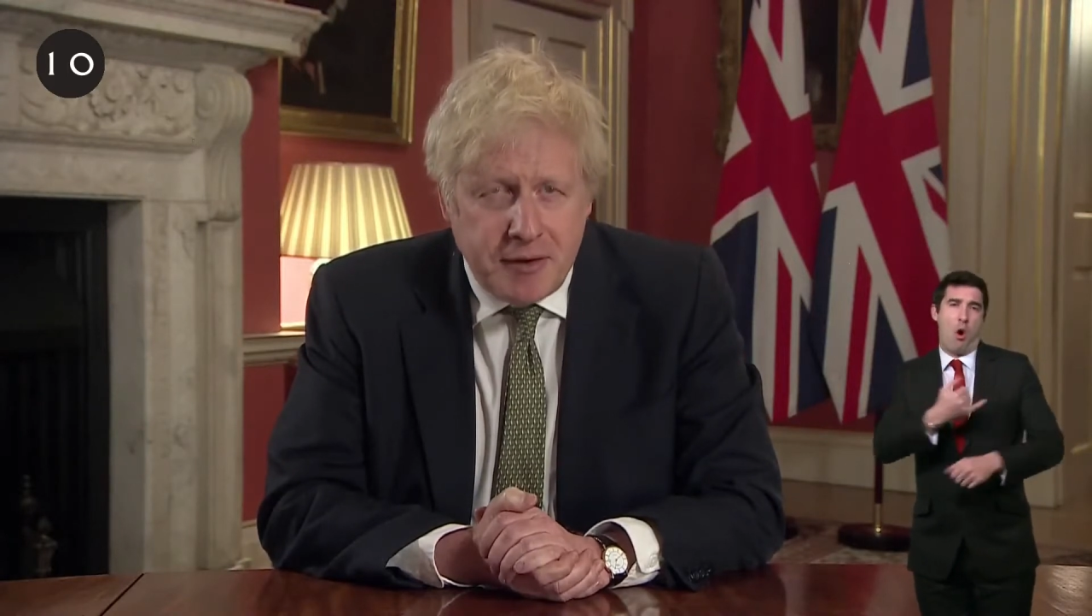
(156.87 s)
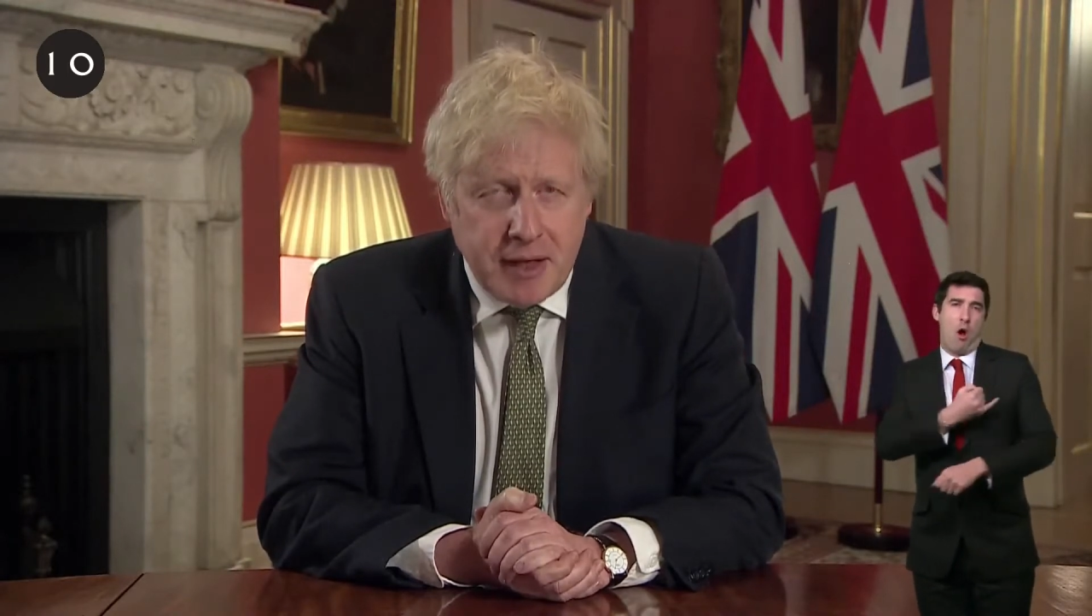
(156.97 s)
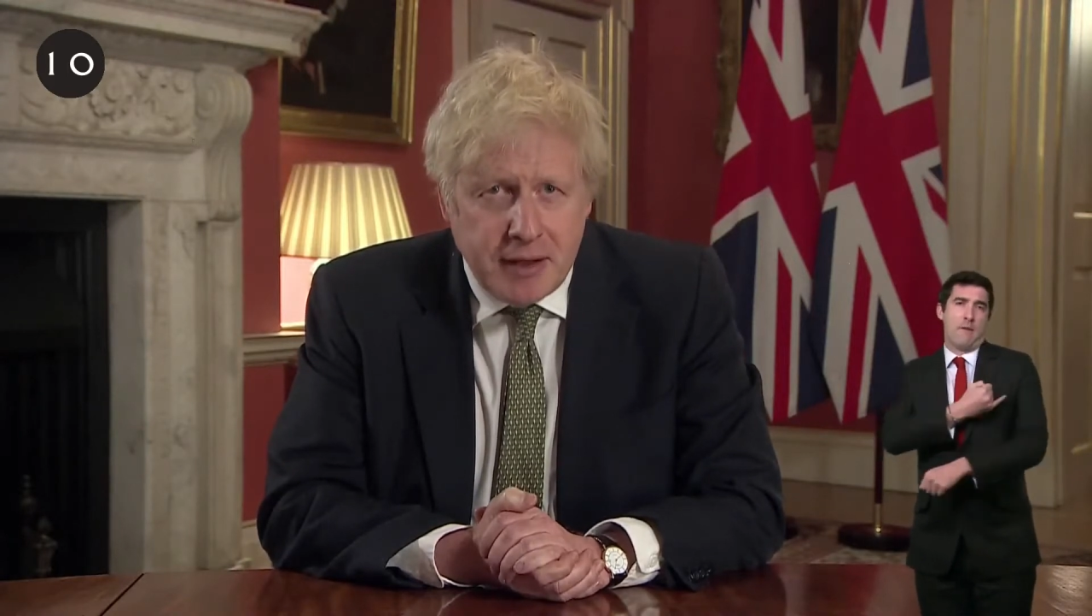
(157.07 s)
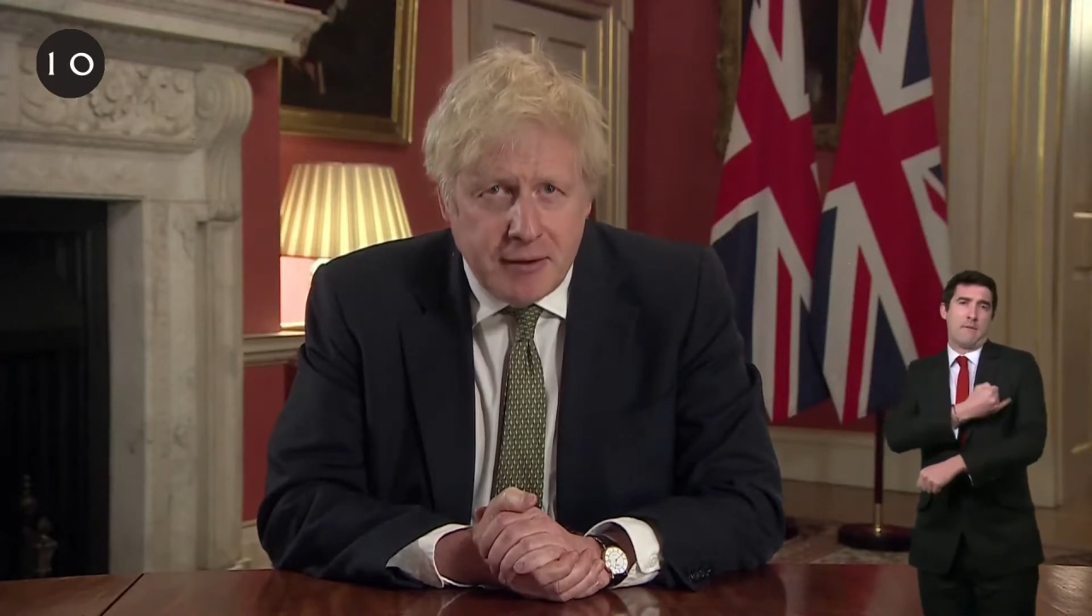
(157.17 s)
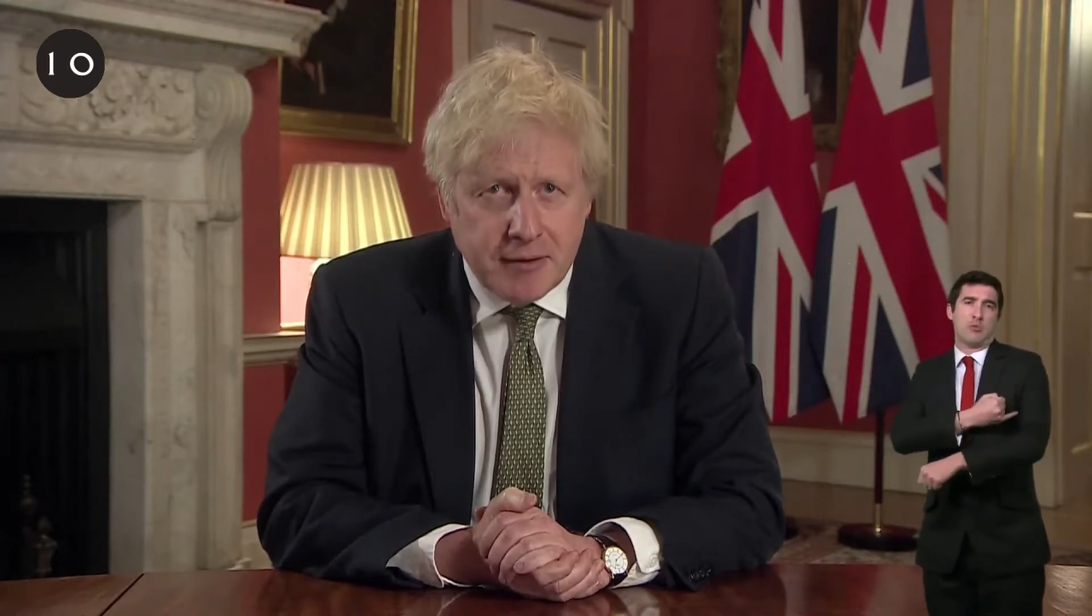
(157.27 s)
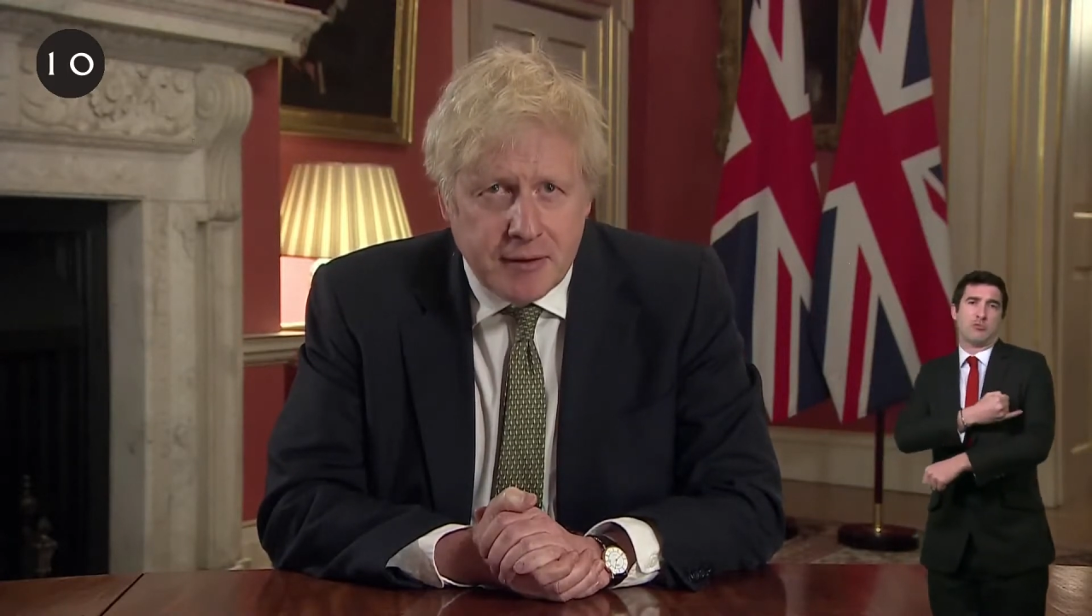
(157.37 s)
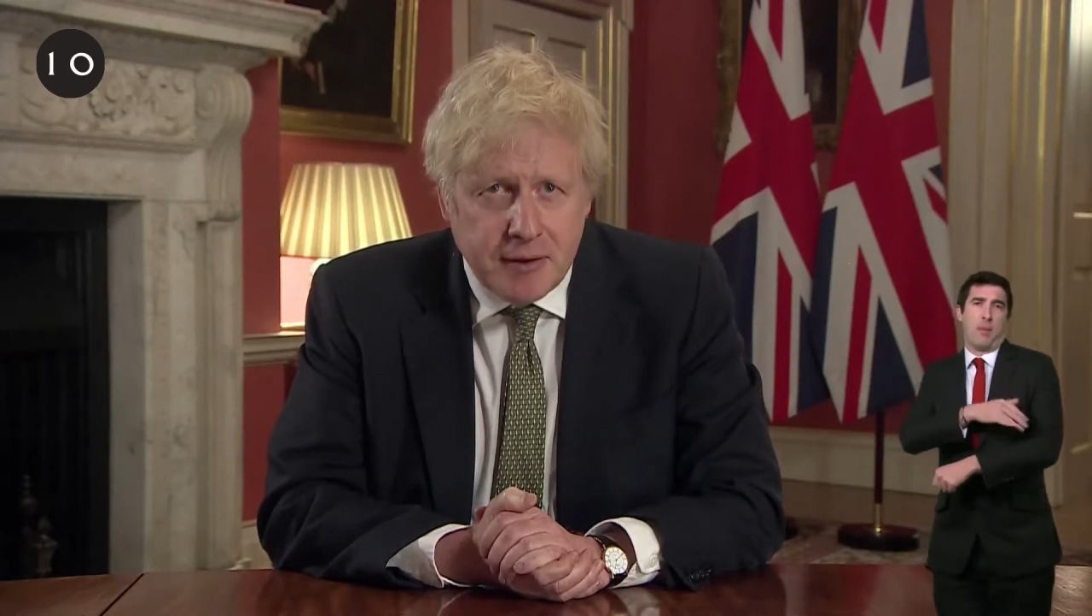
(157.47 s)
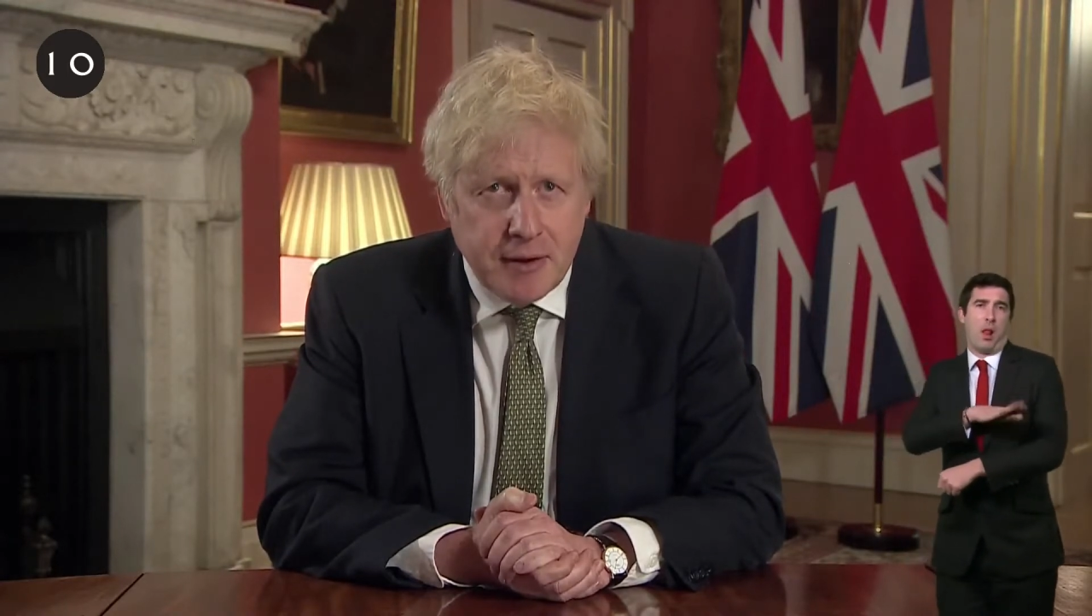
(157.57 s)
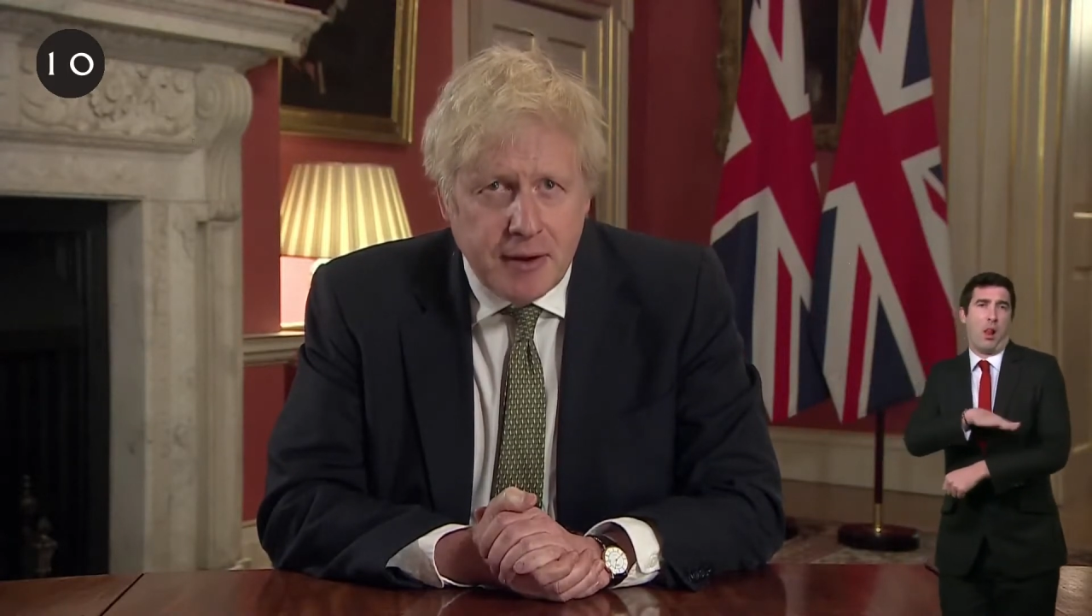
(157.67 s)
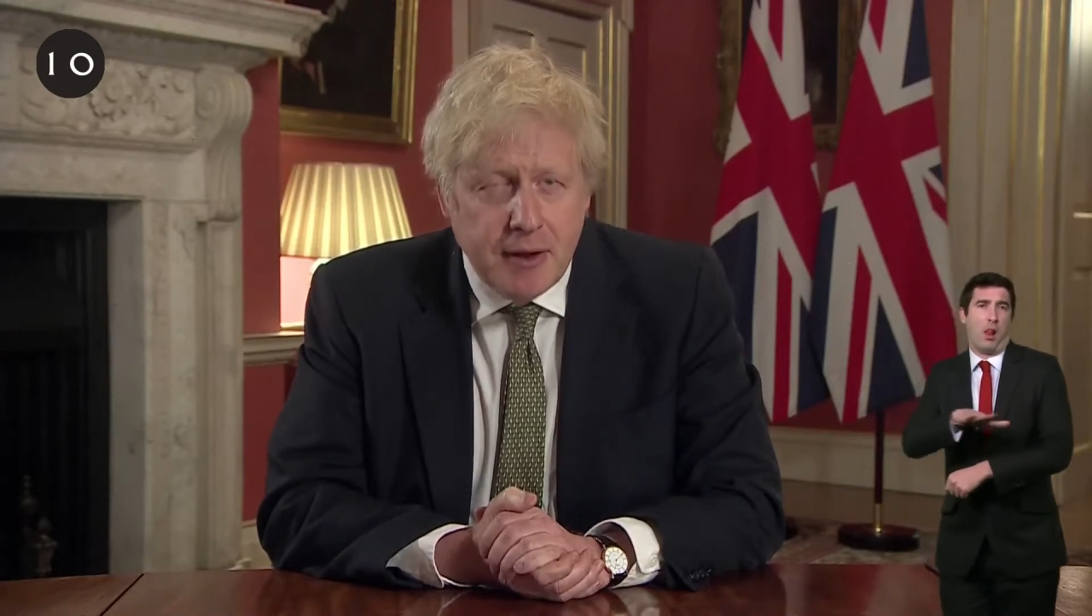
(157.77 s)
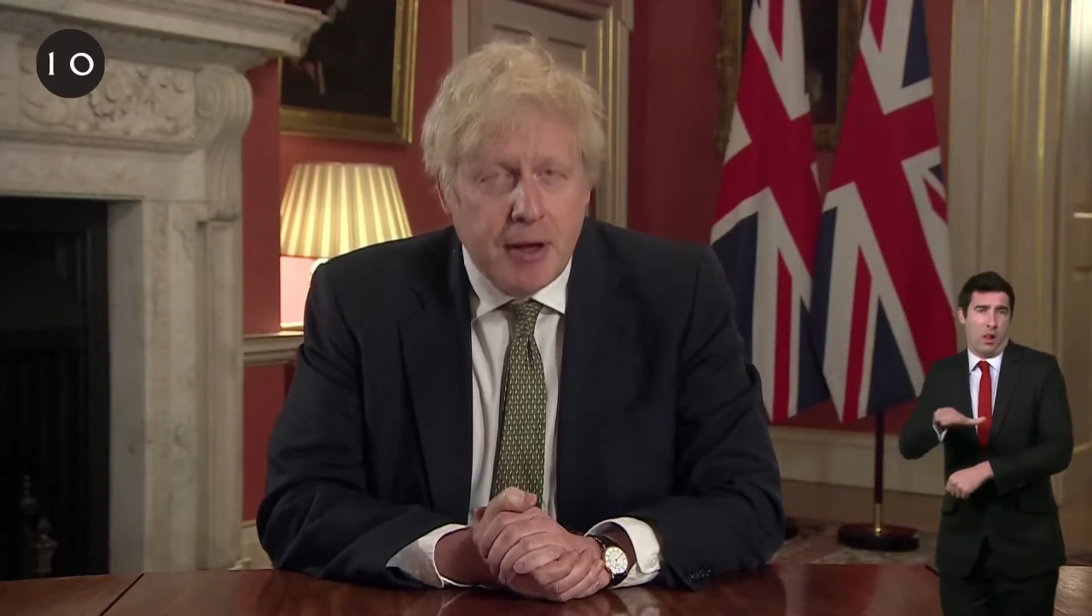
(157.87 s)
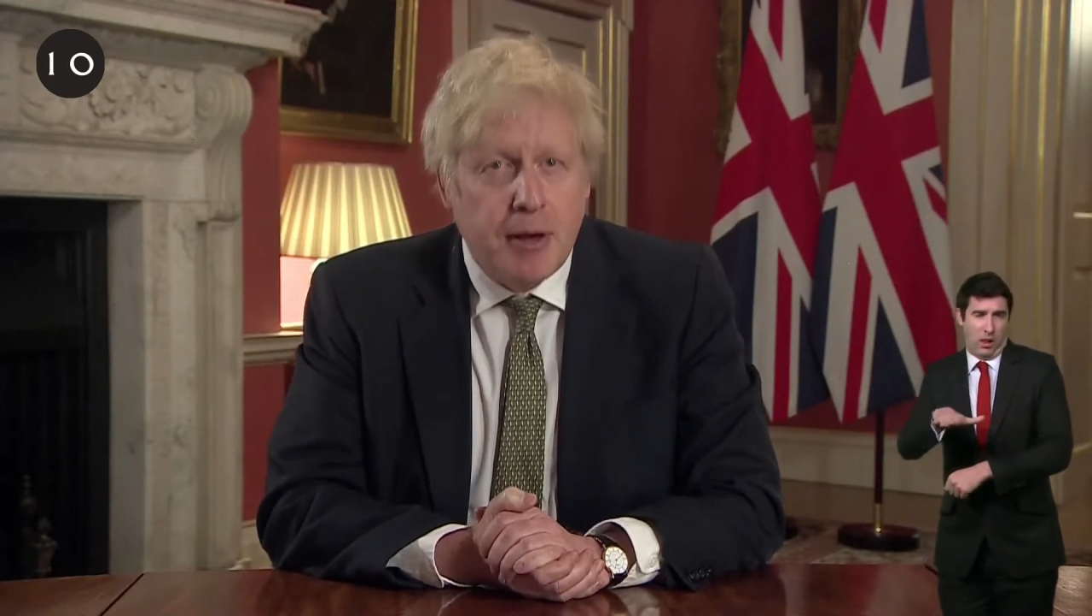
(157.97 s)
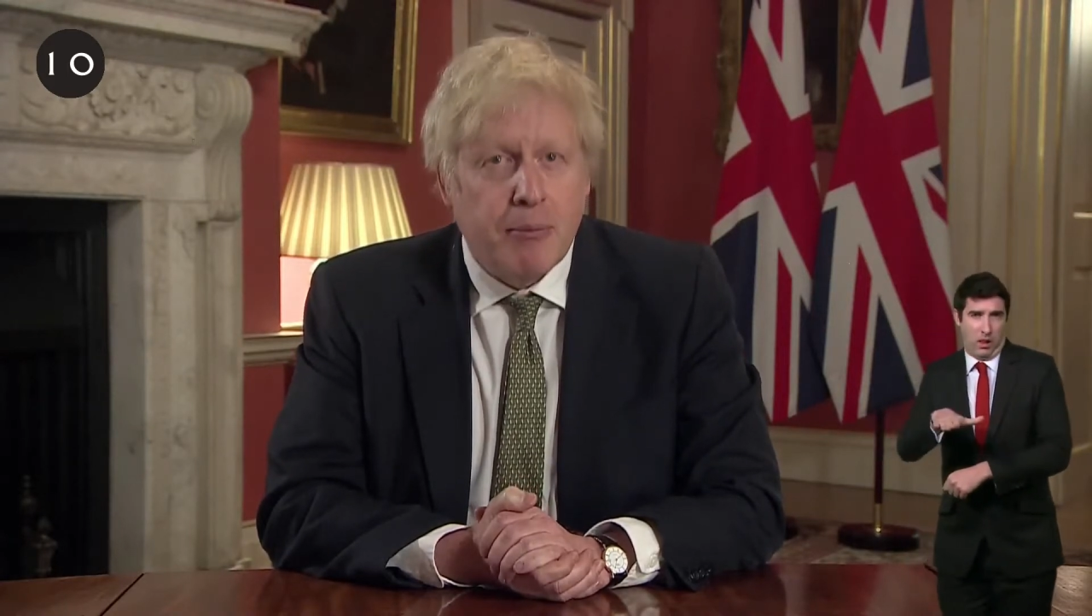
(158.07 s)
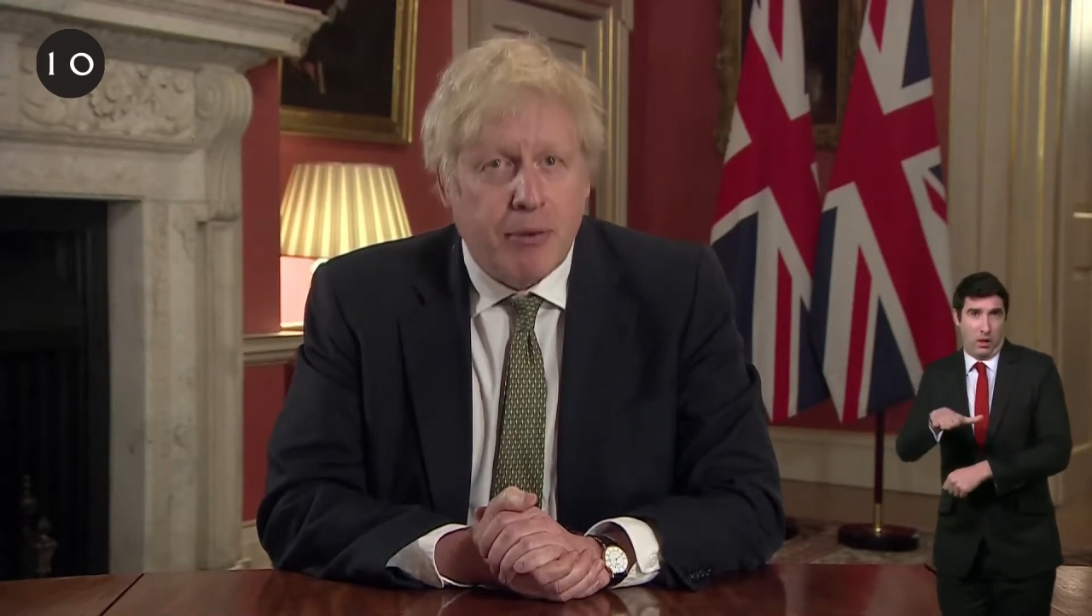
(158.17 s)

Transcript: primary schools,